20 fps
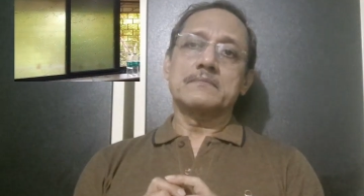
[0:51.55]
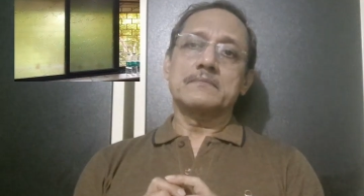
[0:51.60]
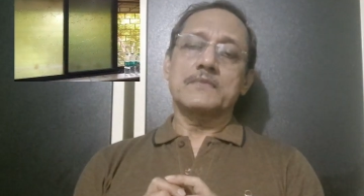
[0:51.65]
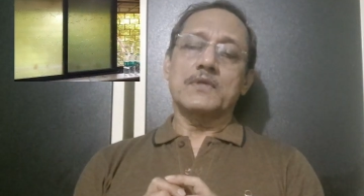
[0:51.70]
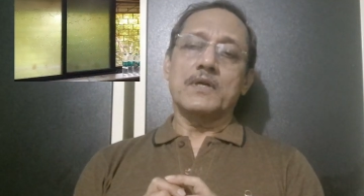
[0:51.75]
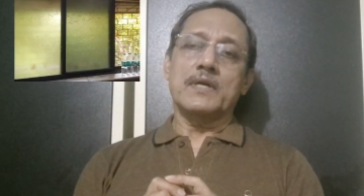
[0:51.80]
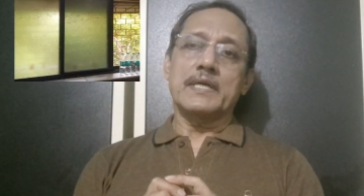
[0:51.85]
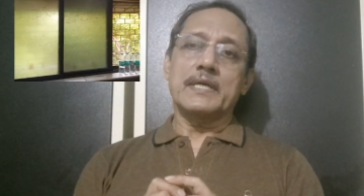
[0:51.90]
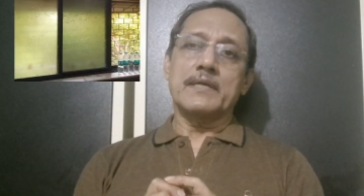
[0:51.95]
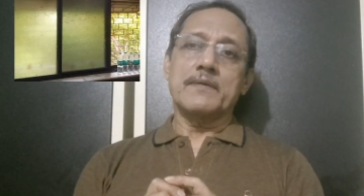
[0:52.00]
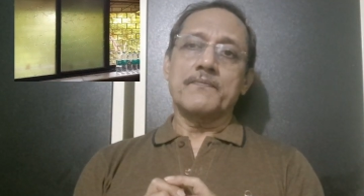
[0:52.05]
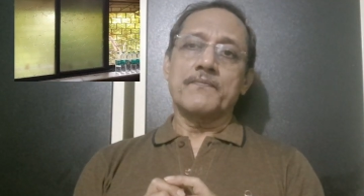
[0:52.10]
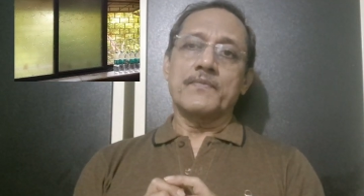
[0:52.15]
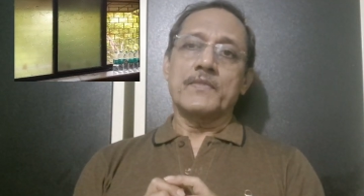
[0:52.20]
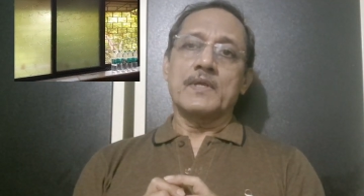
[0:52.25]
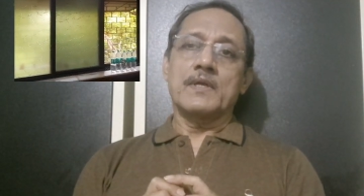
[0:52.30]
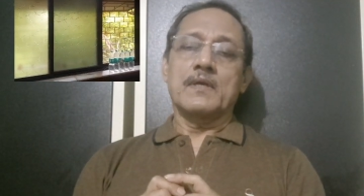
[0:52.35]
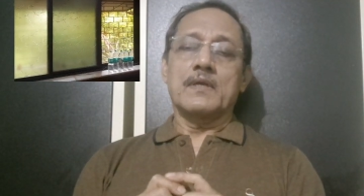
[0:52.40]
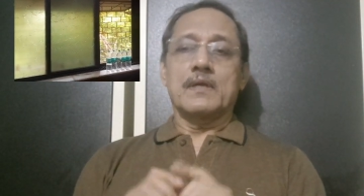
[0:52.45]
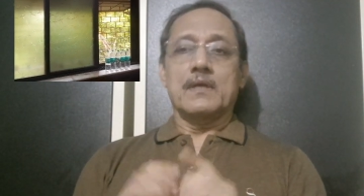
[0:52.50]
Alright,
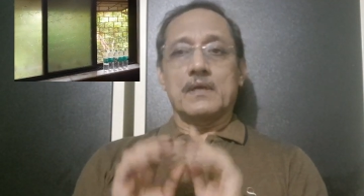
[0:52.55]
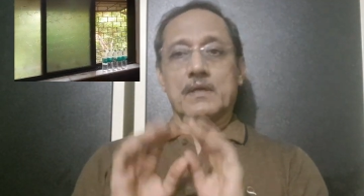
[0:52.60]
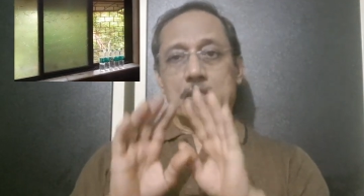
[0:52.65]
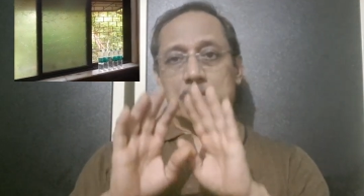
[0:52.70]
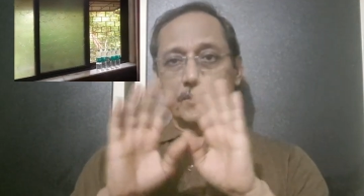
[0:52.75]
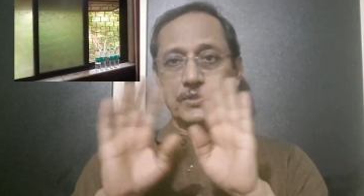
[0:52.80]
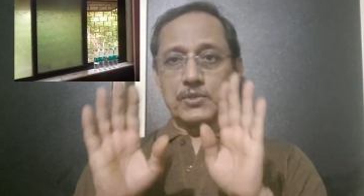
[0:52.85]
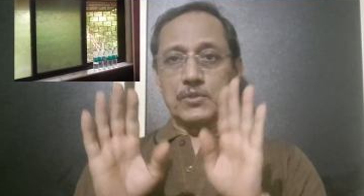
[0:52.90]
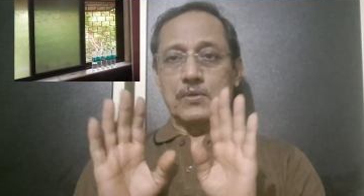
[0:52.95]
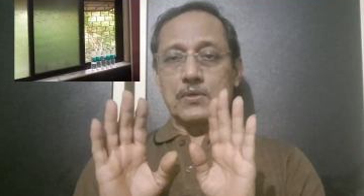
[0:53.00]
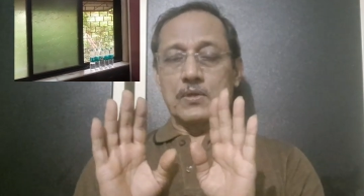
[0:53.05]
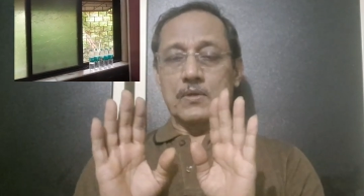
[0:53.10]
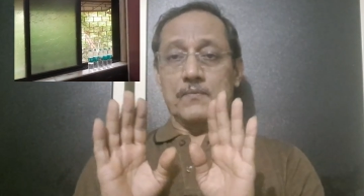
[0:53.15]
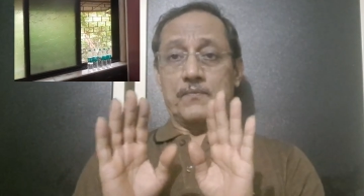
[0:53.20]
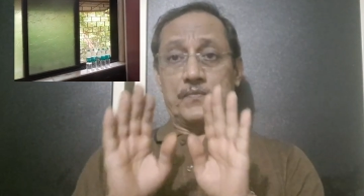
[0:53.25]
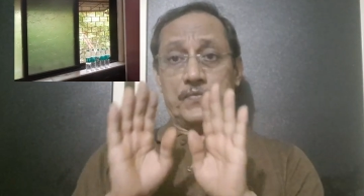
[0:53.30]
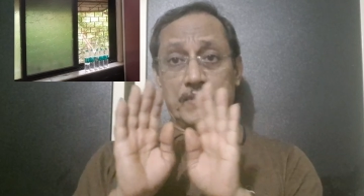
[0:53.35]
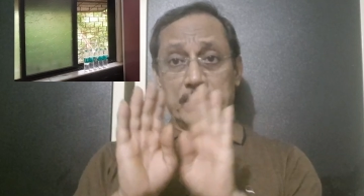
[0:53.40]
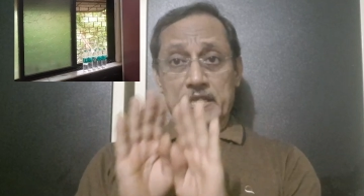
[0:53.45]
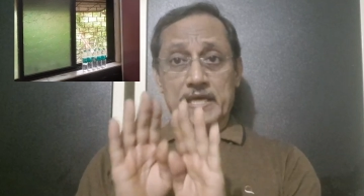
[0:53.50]
so
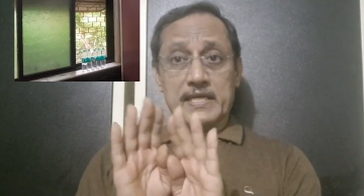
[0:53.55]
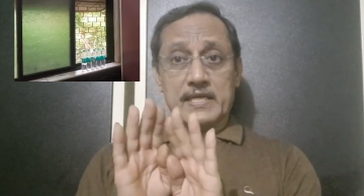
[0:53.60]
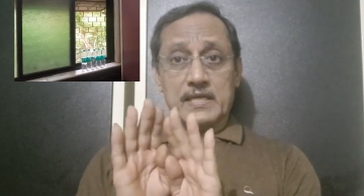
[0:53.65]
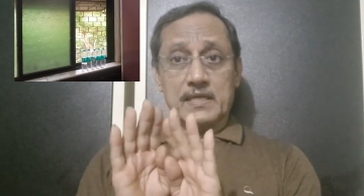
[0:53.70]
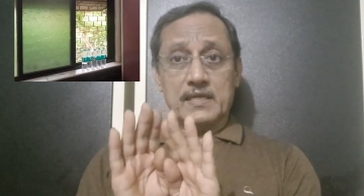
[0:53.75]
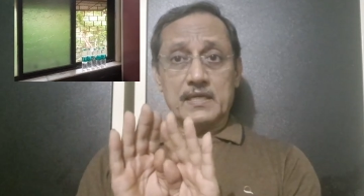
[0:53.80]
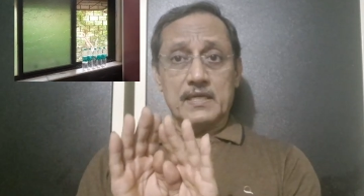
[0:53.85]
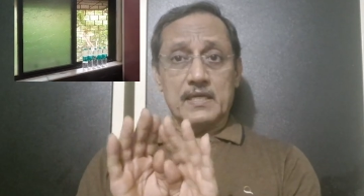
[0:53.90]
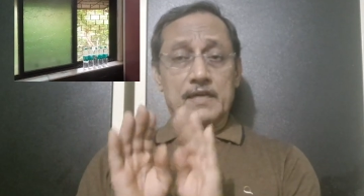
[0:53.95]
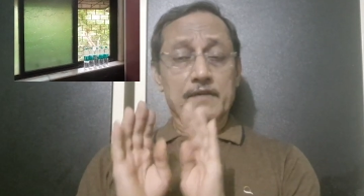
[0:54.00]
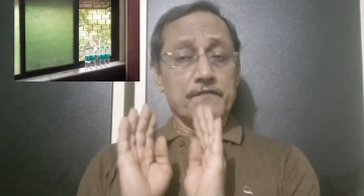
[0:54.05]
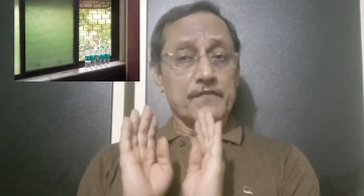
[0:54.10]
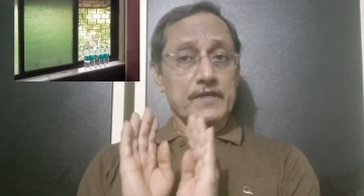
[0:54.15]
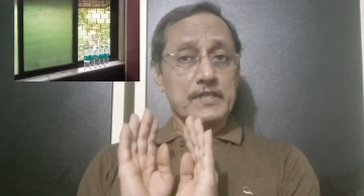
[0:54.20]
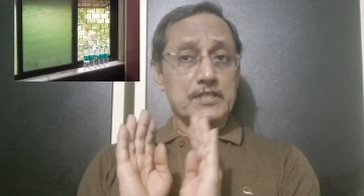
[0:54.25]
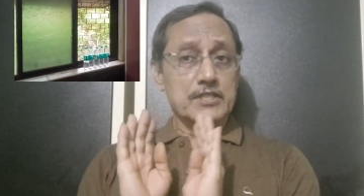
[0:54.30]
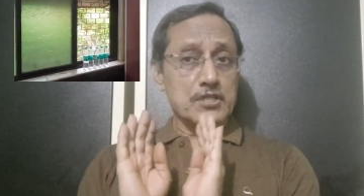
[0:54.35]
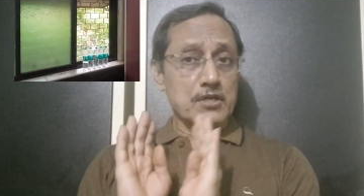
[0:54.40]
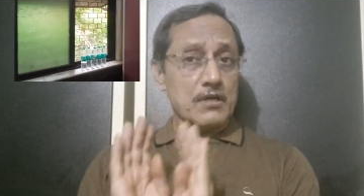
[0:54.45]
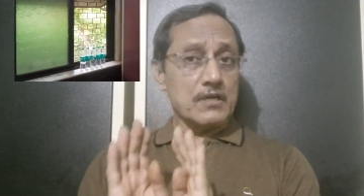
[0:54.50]
net, if it
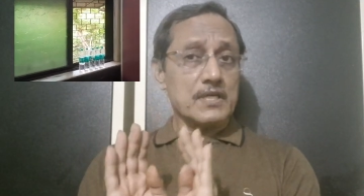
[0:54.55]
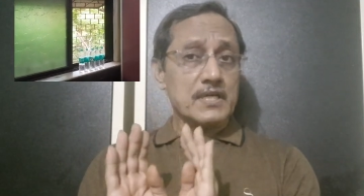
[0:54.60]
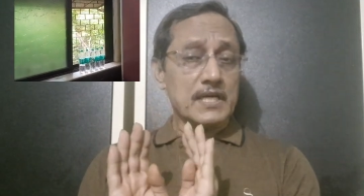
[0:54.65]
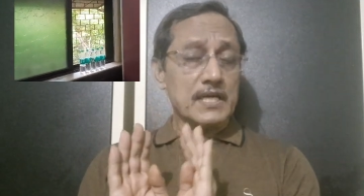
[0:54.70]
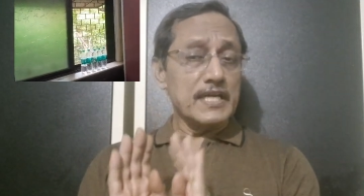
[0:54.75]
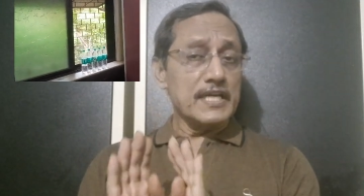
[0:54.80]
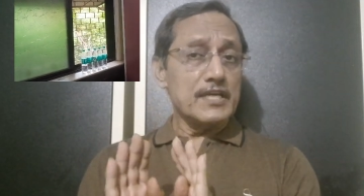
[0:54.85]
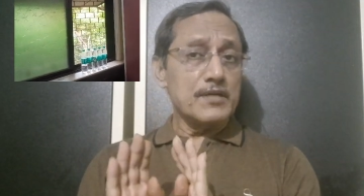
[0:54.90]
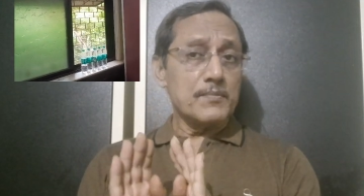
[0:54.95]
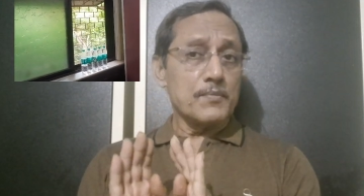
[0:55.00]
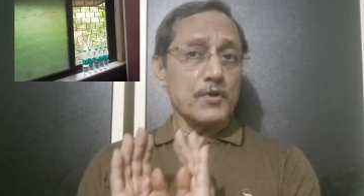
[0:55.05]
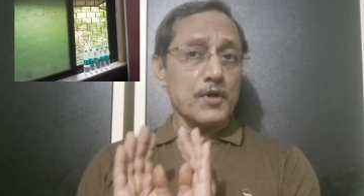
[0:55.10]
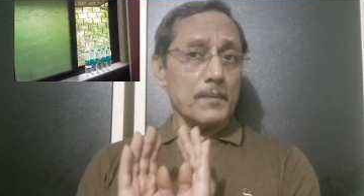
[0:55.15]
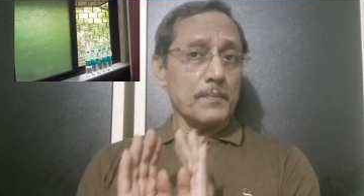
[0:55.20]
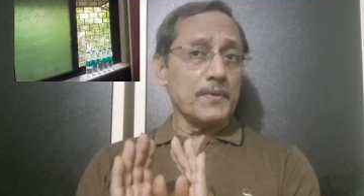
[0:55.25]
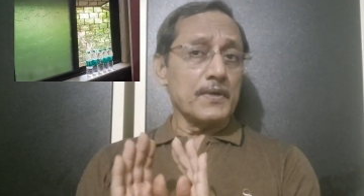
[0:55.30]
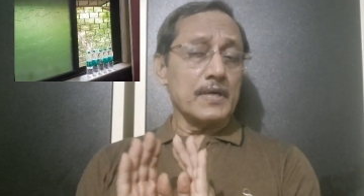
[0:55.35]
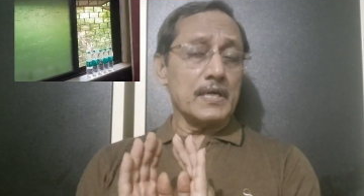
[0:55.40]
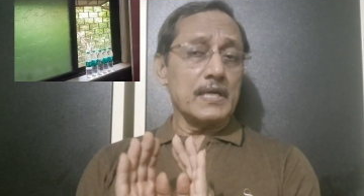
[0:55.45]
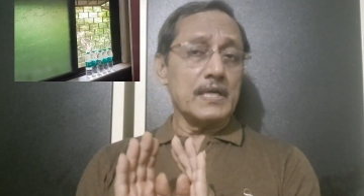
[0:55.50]
is not cleaned
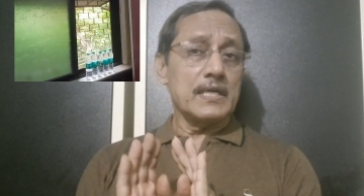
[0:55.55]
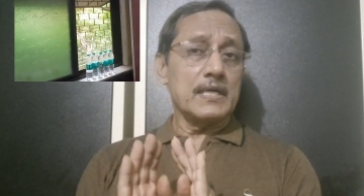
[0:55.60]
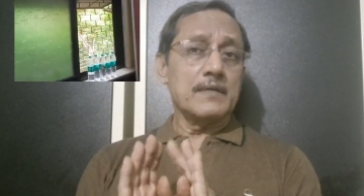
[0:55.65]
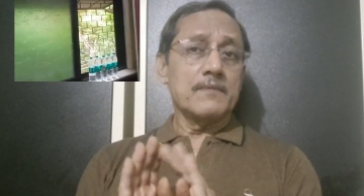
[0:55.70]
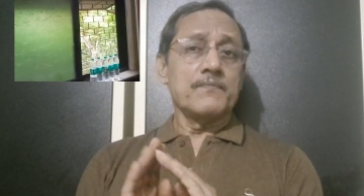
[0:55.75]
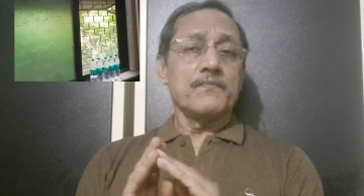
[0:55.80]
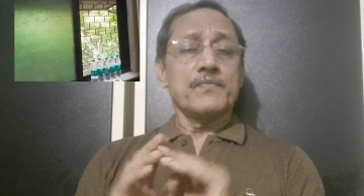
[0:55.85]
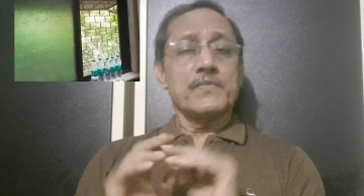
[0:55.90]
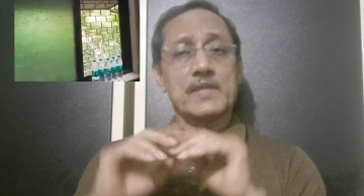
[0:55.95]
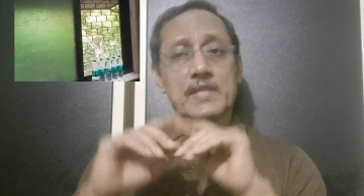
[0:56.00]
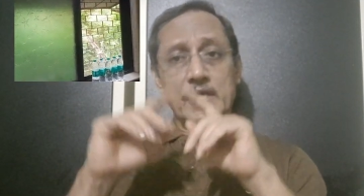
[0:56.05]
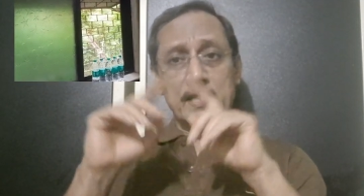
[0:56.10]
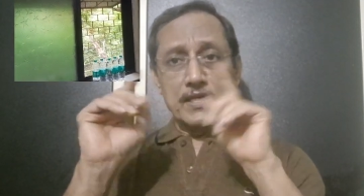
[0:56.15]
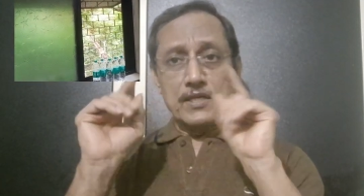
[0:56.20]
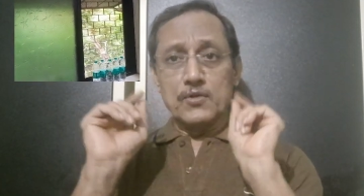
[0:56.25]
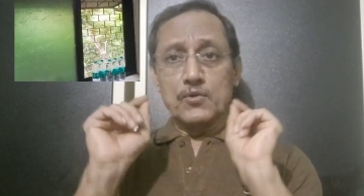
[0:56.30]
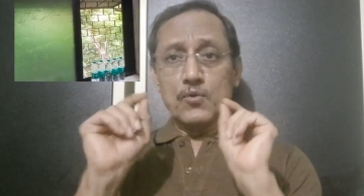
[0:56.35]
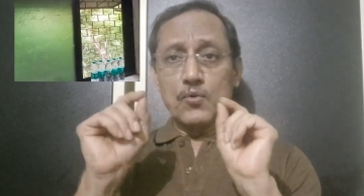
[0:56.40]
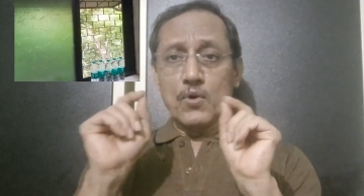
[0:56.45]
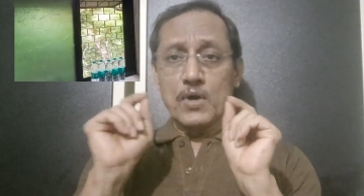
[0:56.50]
properly, then
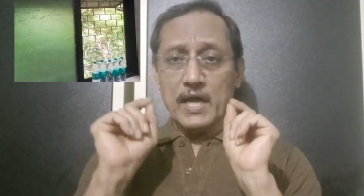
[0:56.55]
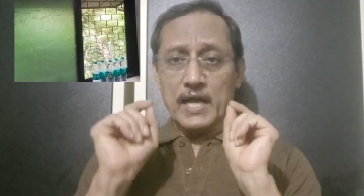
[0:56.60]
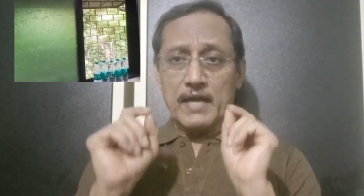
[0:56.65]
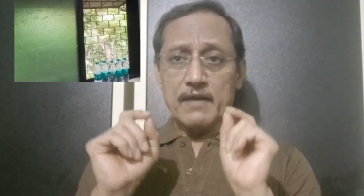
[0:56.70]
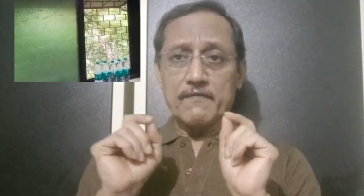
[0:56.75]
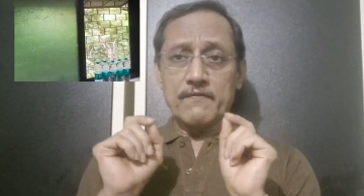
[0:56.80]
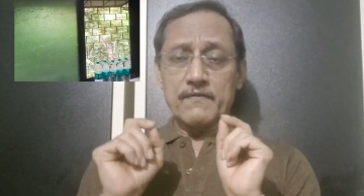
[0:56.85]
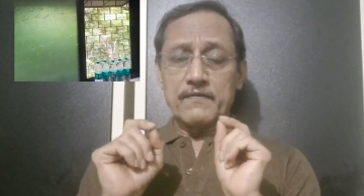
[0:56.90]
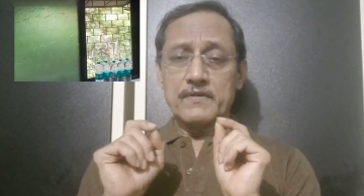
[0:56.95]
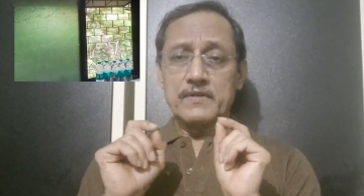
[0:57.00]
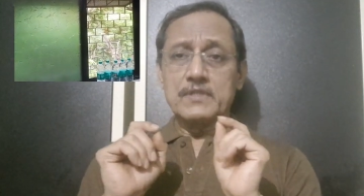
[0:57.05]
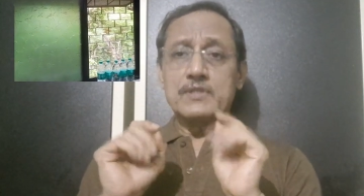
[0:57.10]
you have,